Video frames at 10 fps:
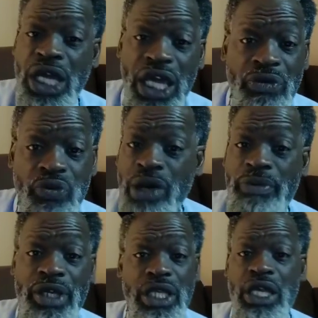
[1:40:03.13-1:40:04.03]
if
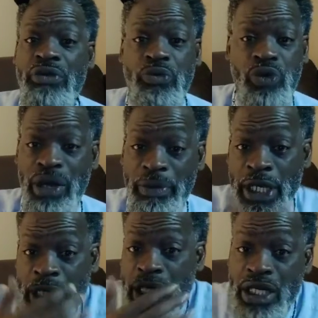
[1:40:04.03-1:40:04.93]

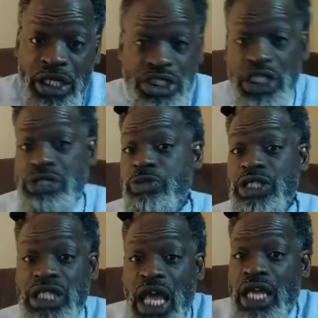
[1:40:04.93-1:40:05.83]
women just be
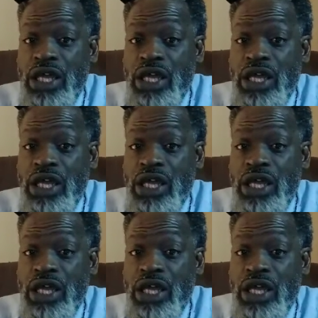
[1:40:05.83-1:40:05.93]
like,